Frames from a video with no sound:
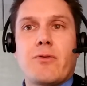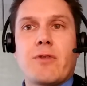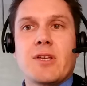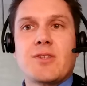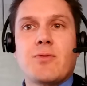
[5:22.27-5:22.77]

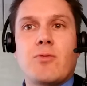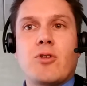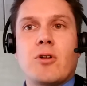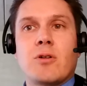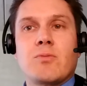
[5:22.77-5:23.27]
Things we
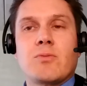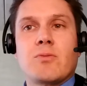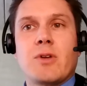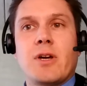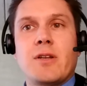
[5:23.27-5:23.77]
were,
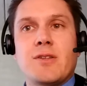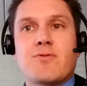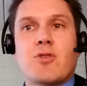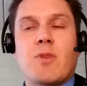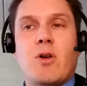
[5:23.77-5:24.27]
at
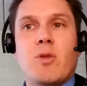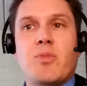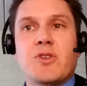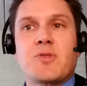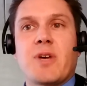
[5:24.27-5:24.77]
least from our
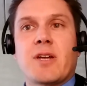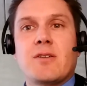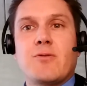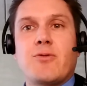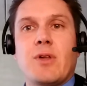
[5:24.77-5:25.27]

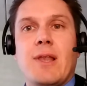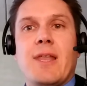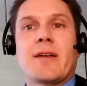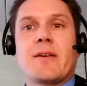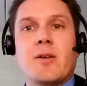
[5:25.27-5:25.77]
perspective,
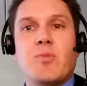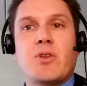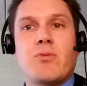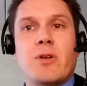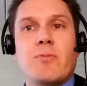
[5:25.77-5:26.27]
lacking a
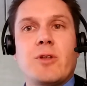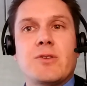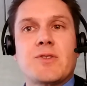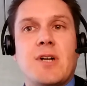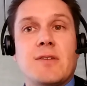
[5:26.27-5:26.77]
bit when we
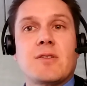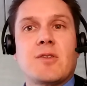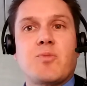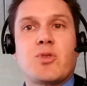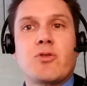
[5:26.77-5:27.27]
started
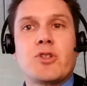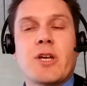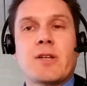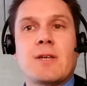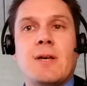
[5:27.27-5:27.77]
the project,